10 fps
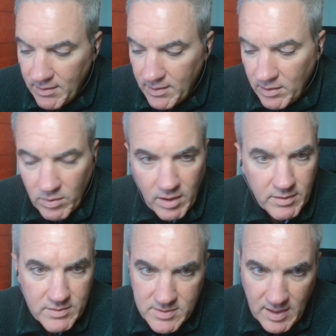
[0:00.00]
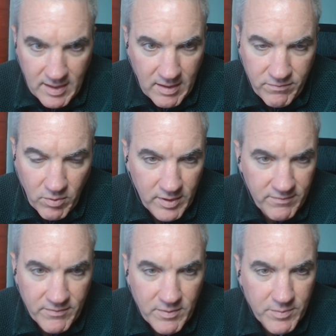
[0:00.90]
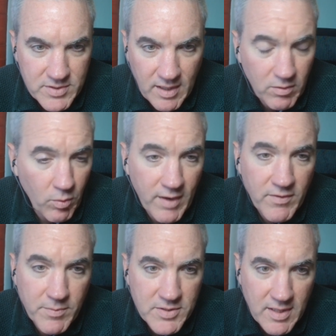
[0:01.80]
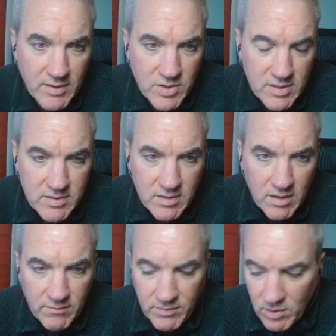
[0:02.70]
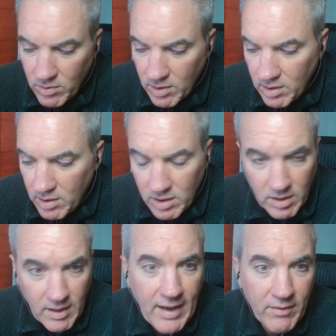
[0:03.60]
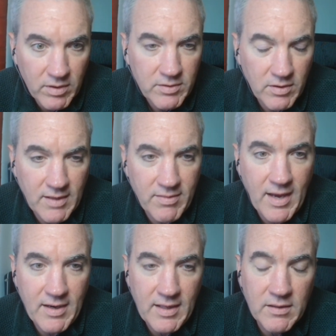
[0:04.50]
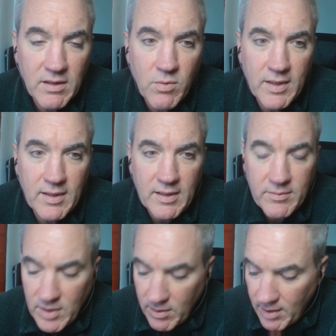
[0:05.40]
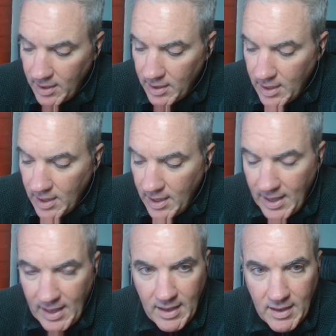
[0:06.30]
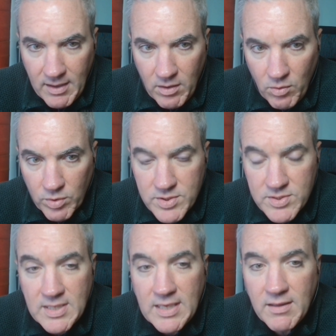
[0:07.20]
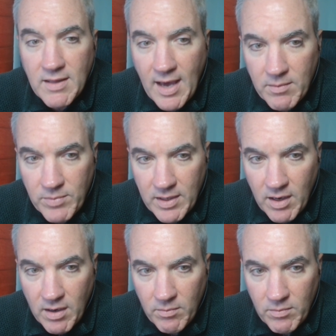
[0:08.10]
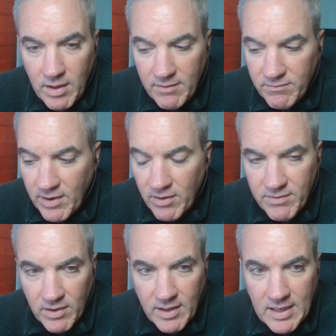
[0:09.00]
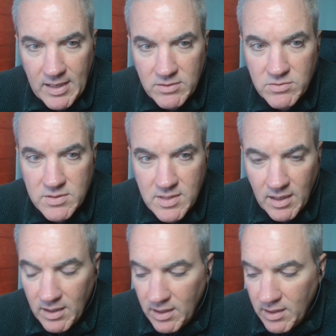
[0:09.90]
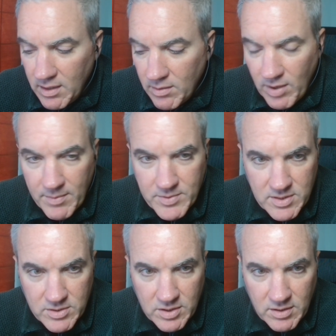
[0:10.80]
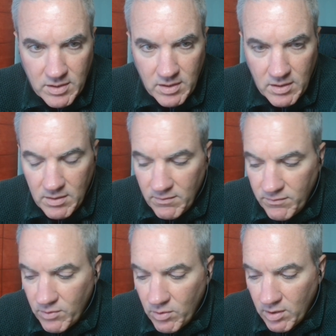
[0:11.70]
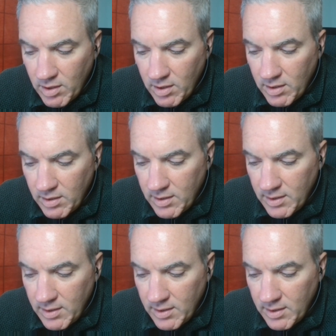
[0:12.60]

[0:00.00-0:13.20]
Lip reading: And that where you say get 40, 50% or whatever the percentage is of your collateral, you get that in liquidity. All right. And we're seeing that become a very, very interesting proposition to